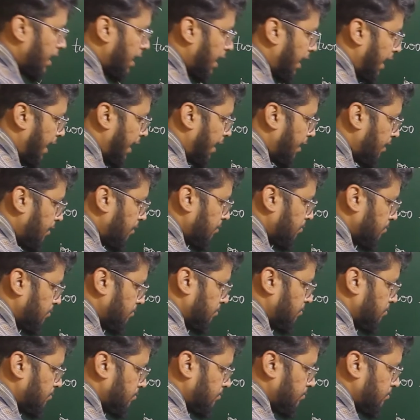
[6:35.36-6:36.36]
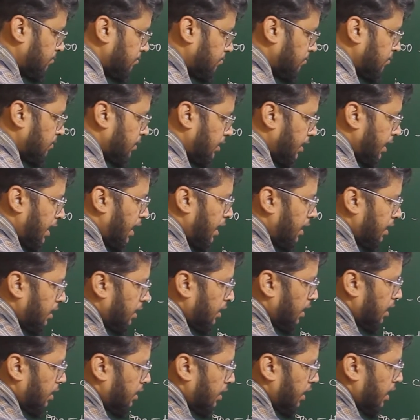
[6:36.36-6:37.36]
and, and
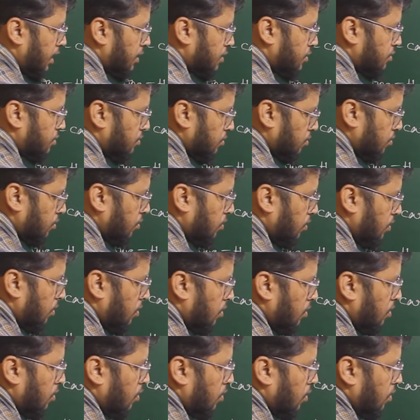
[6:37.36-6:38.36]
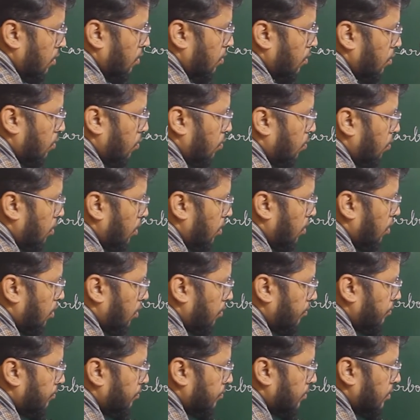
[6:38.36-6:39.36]
attached to one
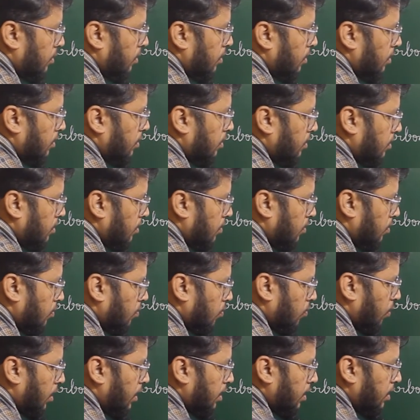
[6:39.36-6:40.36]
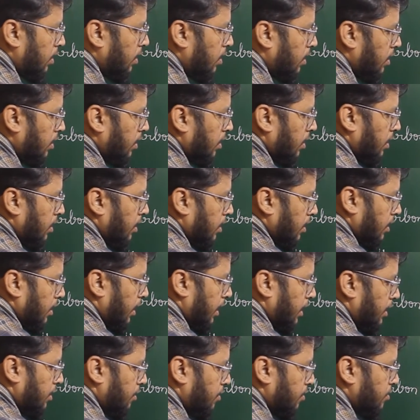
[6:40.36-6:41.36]
of one
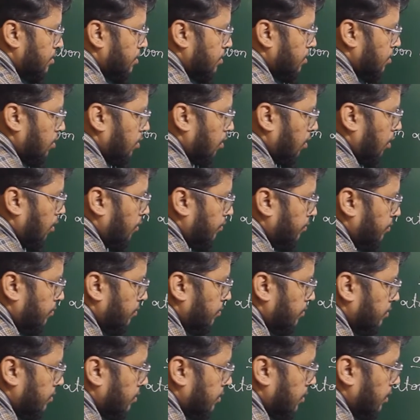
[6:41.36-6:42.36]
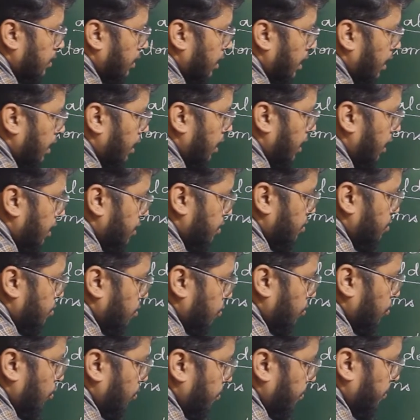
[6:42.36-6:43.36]
nitrogen of
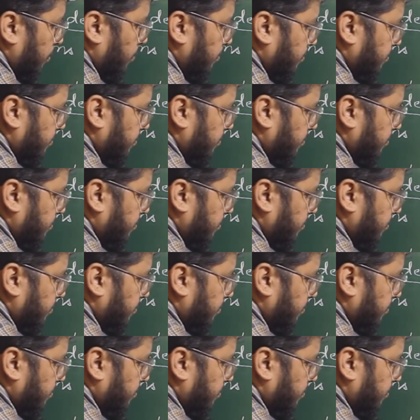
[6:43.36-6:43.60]
NH2 group.